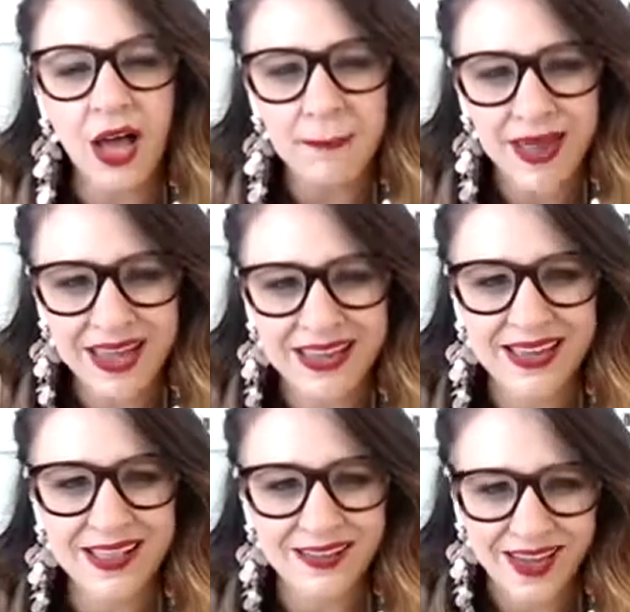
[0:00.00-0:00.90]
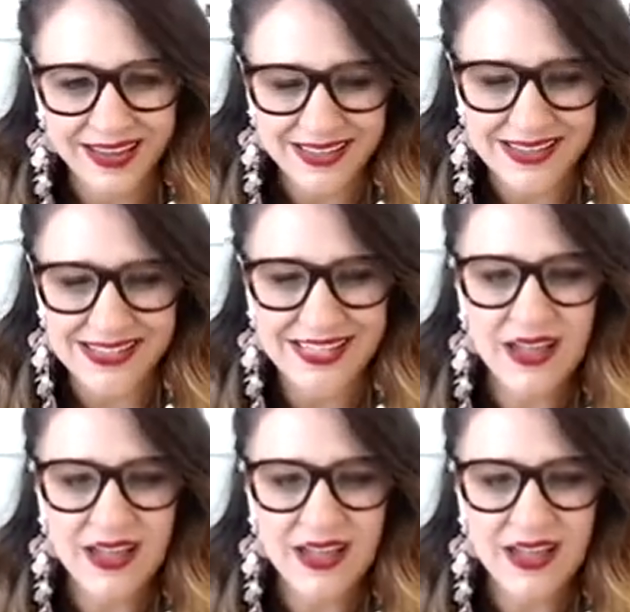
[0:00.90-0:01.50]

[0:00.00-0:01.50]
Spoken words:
high paying clients,